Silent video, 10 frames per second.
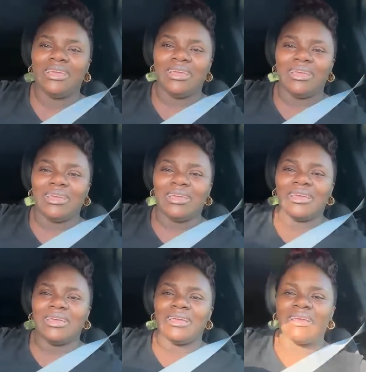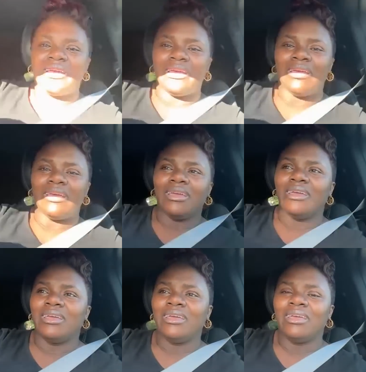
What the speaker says: Nobody speaks.